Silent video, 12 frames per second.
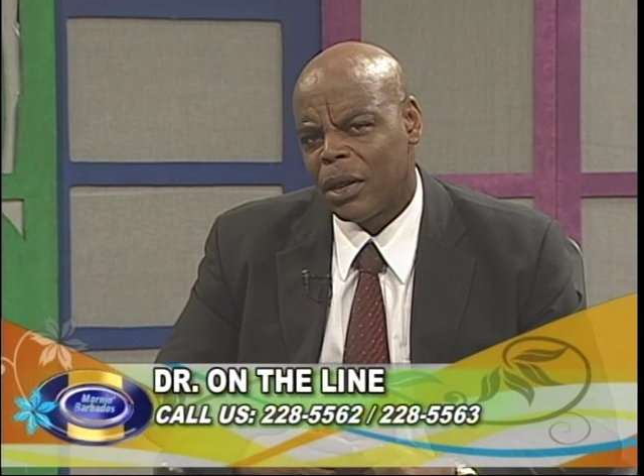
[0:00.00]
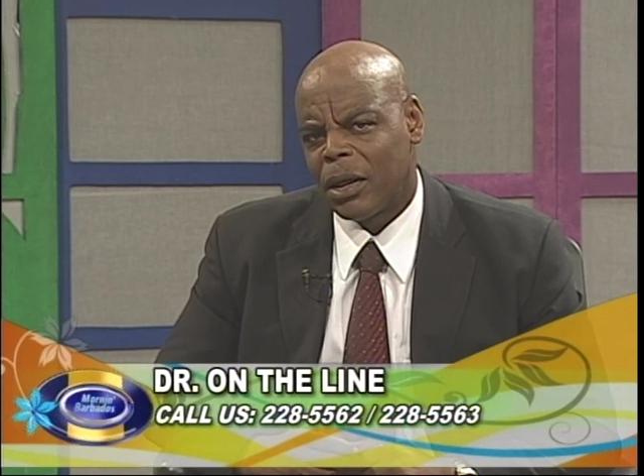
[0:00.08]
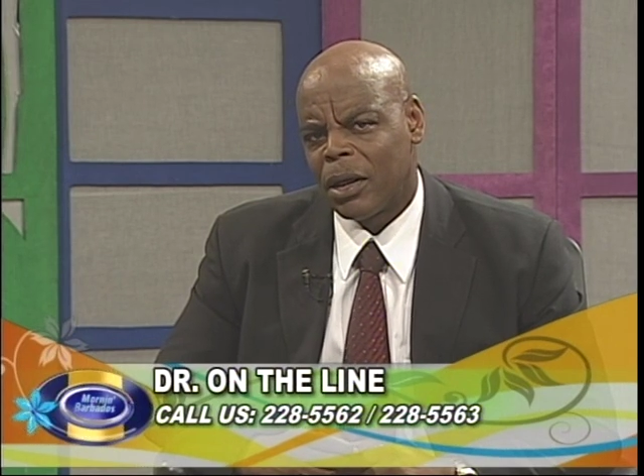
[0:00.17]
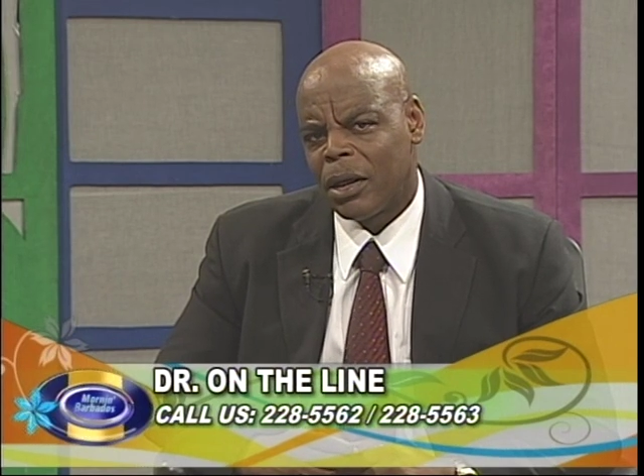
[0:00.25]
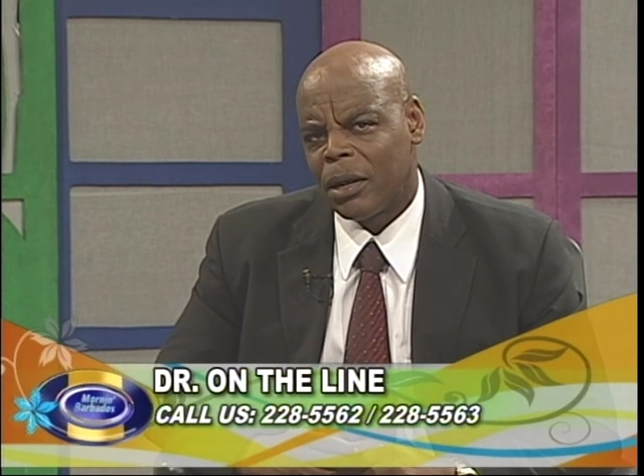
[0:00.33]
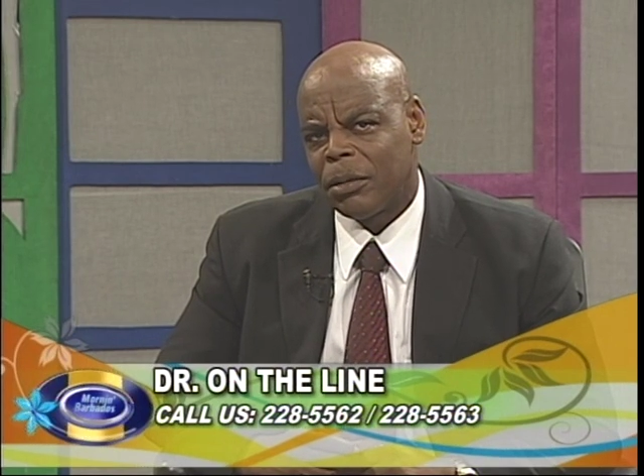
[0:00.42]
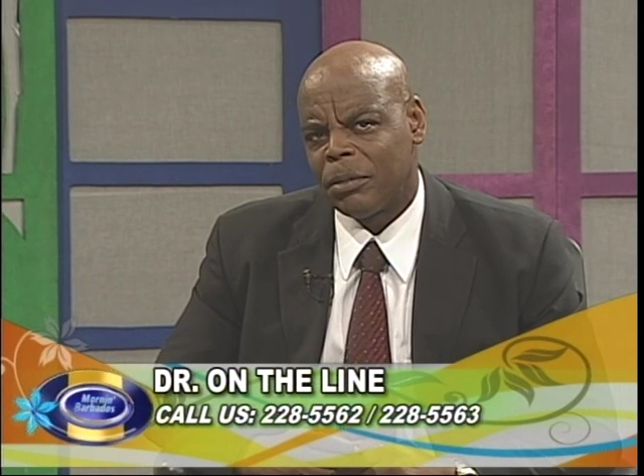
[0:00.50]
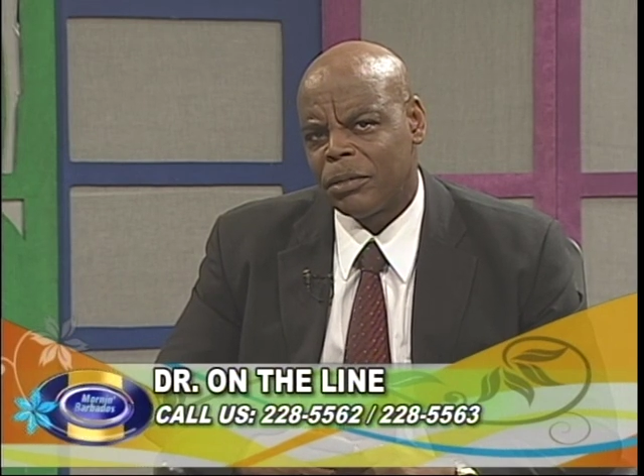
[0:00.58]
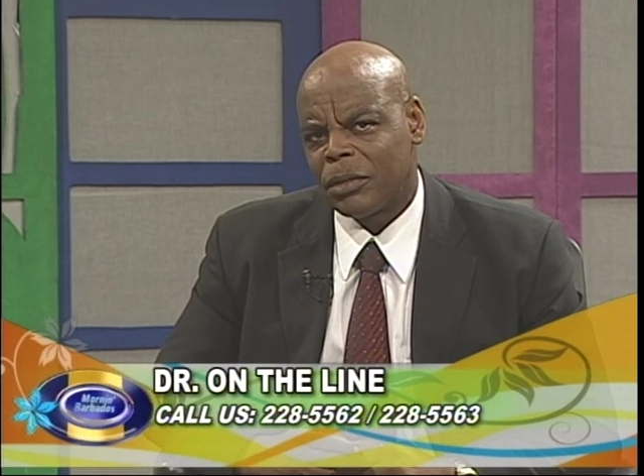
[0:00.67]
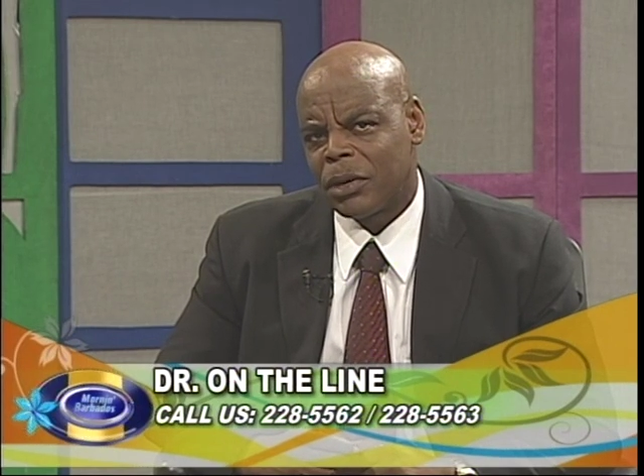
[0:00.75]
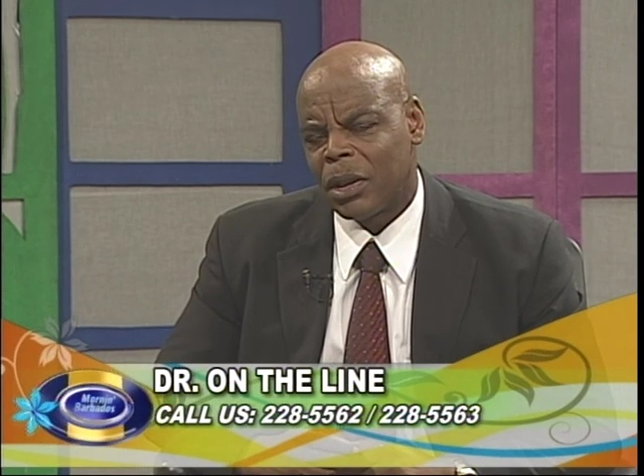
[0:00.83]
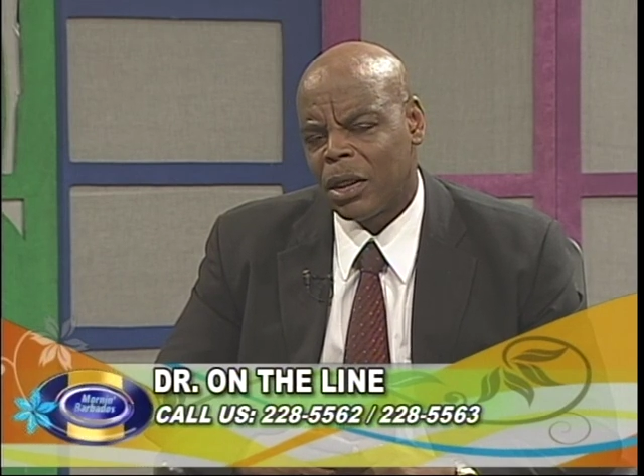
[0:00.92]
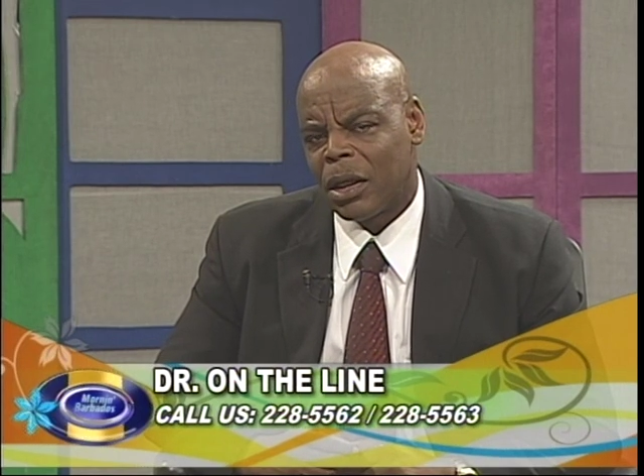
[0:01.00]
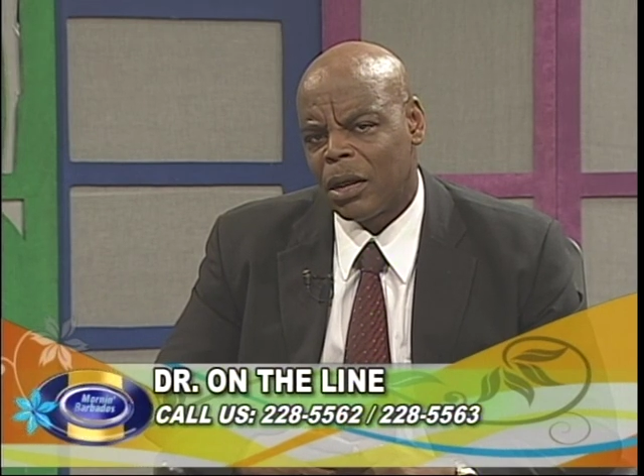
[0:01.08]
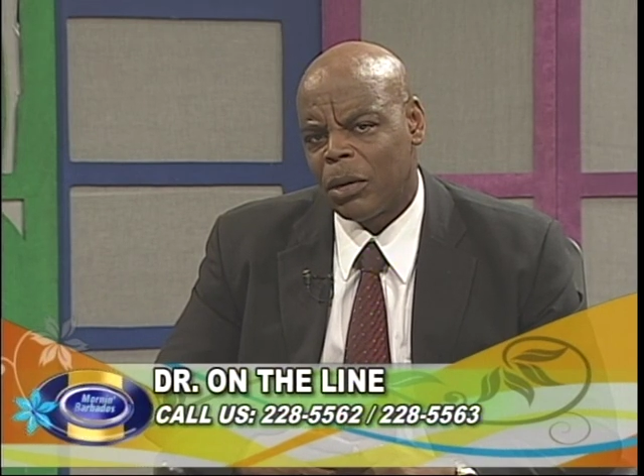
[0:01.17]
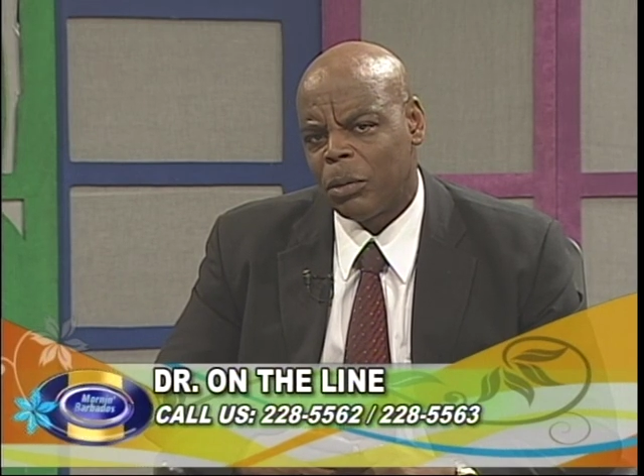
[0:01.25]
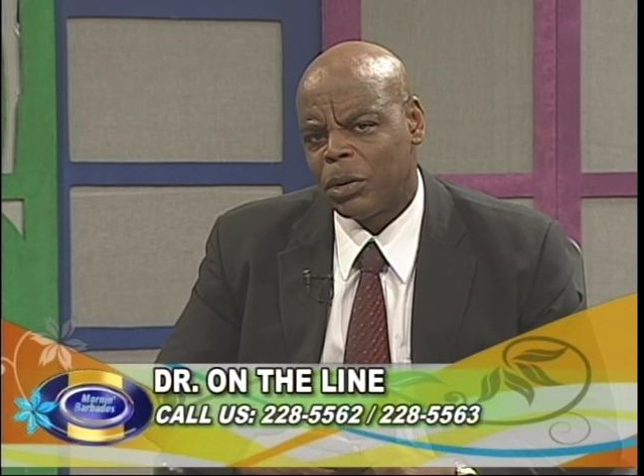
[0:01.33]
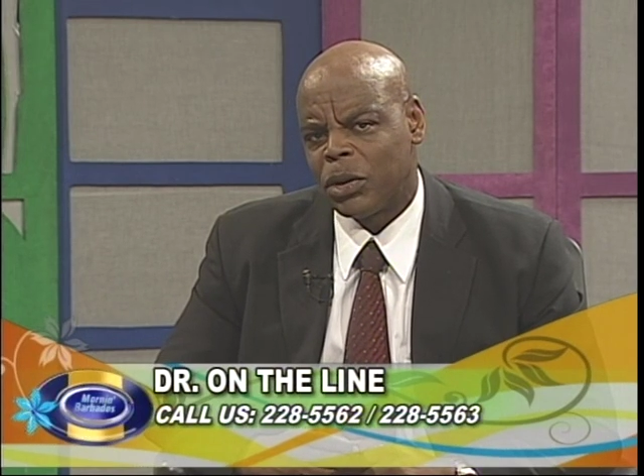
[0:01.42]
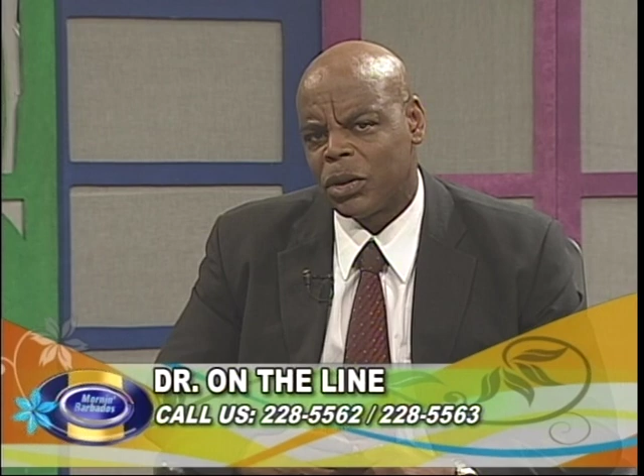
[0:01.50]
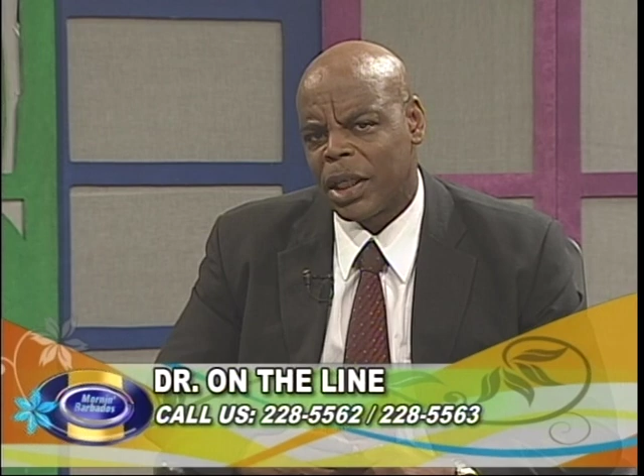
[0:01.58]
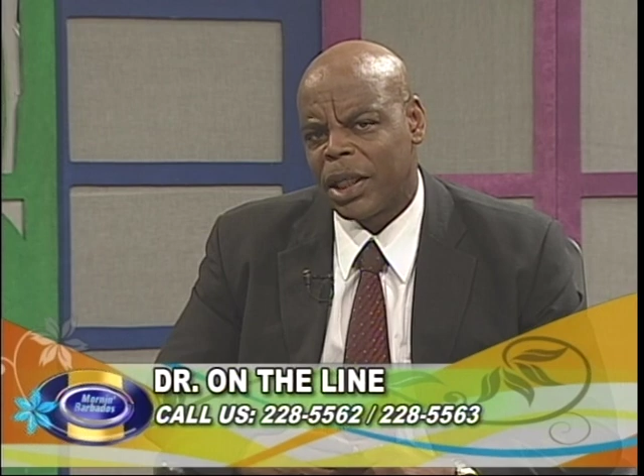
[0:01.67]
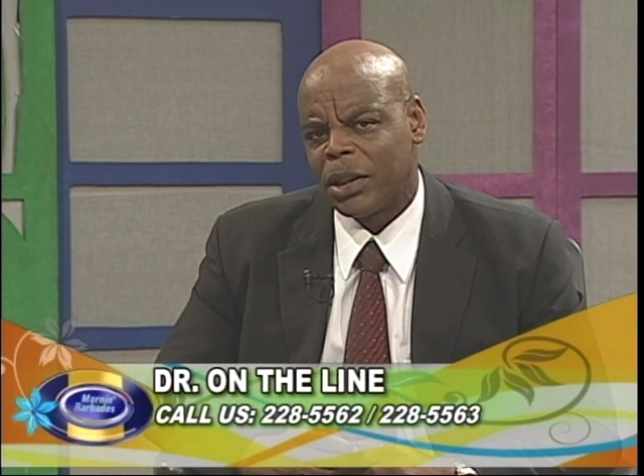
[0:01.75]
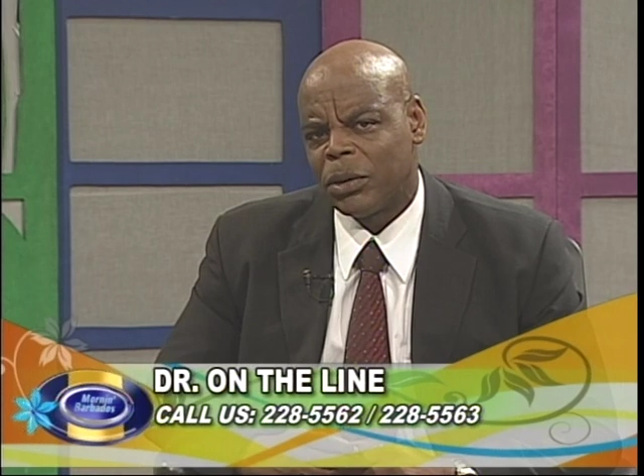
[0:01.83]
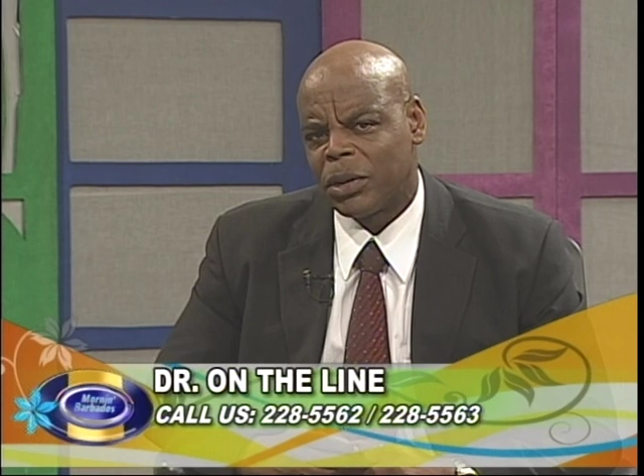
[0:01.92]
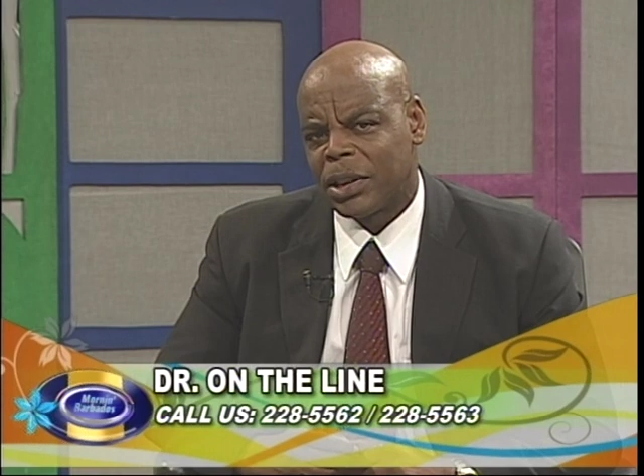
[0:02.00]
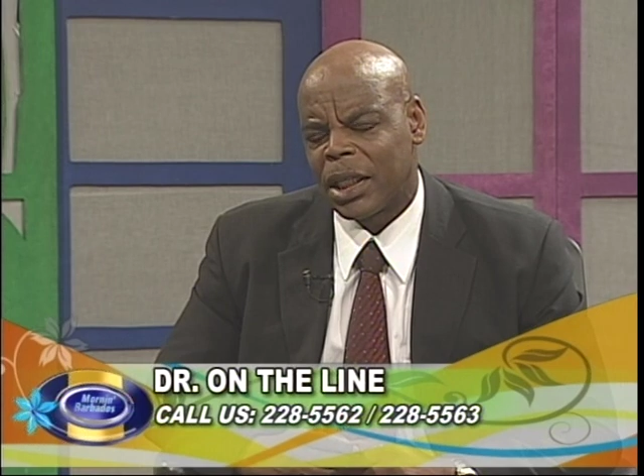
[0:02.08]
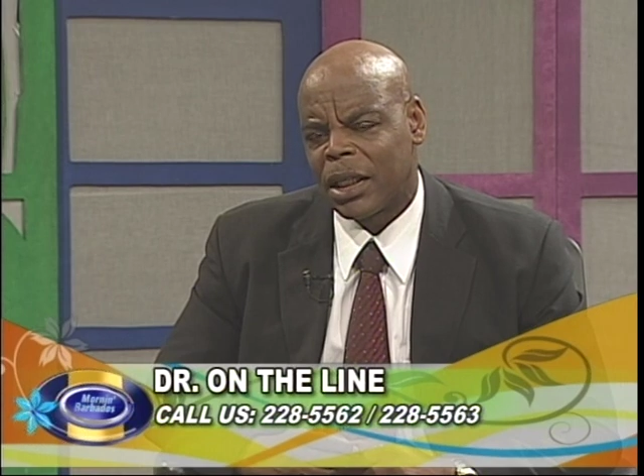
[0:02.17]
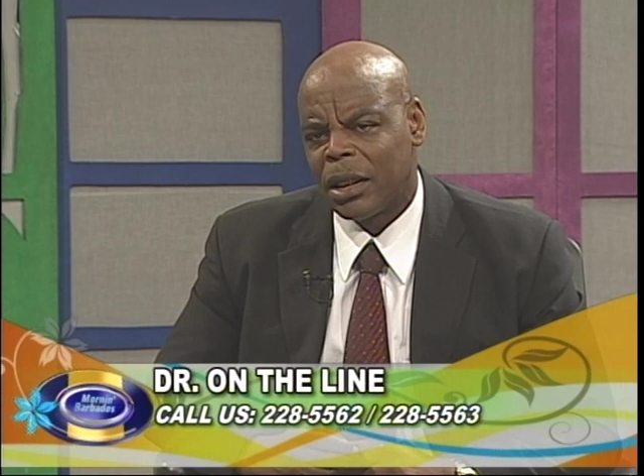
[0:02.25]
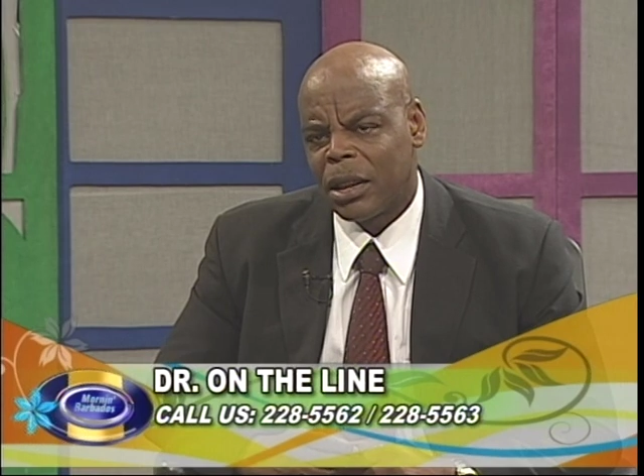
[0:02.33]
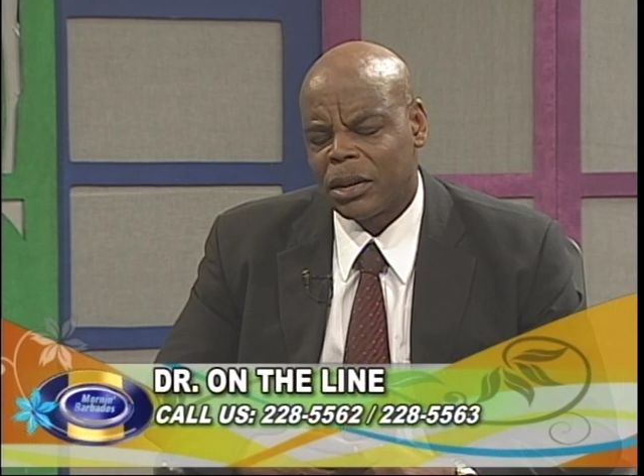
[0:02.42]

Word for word: Um, uh, what you can do is get, a,